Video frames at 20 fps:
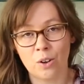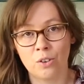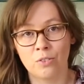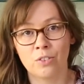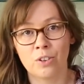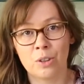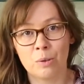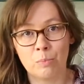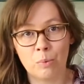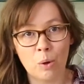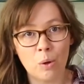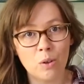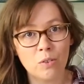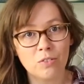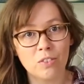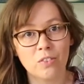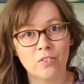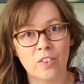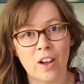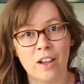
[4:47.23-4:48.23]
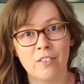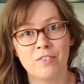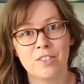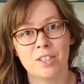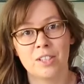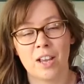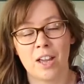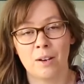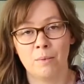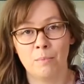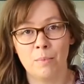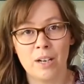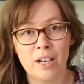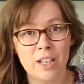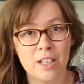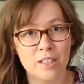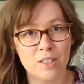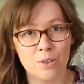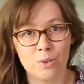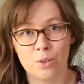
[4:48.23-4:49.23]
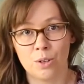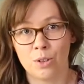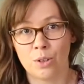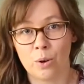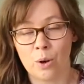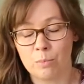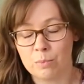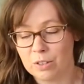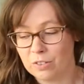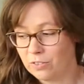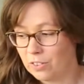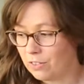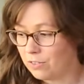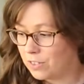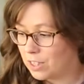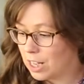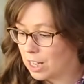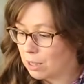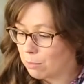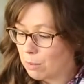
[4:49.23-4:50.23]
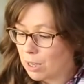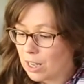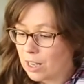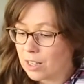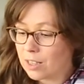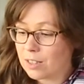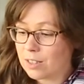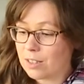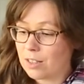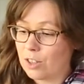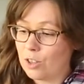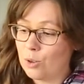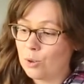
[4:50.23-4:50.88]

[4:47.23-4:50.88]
over the bowl for 5 to 10 minutes. You could go up to 15 minutes.